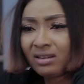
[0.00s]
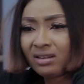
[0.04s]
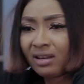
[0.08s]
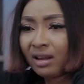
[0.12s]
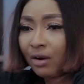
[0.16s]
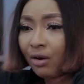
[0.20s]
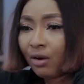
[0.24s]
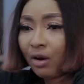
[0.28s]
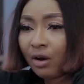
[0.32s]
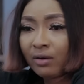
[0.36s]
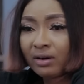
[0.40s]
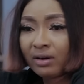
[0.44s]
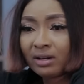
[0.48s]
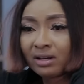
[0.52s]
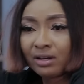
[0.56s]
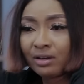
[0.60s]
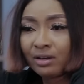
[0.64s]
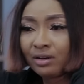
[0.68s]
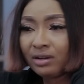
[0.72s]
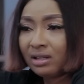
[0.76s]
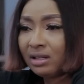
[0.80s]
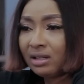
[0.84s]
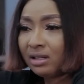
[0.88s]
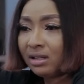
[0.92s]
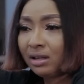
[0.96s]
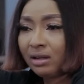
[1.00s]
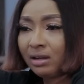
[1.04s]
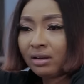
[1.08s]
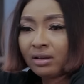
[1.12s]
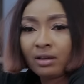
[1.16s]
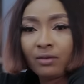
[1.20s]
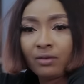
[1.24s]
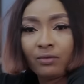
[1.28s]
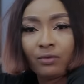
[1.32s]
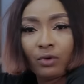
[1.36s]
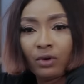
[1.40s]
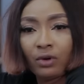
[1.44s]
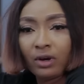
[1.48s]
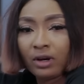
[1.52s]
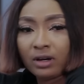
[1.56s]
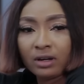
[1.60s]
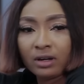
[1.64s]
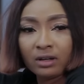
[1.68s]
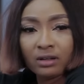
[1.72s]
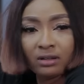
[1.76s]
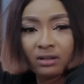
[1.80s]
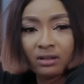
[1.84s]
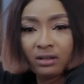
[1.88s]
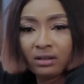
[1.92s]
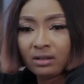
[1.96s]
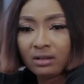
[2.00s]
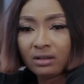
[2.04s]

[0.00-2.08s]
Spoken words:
They're currently on it. They're looking for her.